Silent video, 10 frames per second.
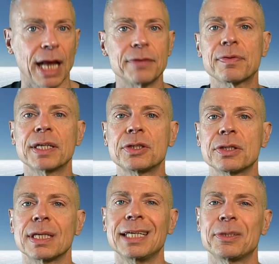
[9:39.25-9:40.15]
And
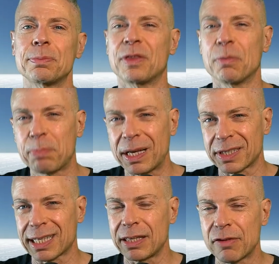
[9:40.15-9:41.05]
Friendster is the,
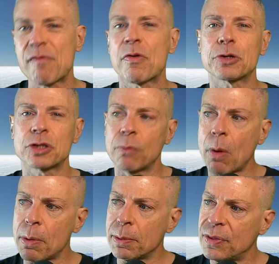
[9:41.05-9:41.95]
basically the first of
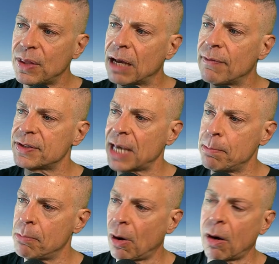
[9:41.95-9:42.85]
what we would think of as a
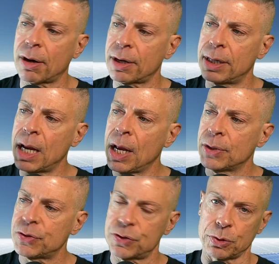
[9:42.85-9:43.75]
modern
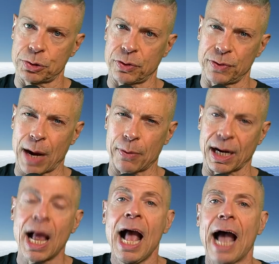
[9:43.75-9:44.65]
social network.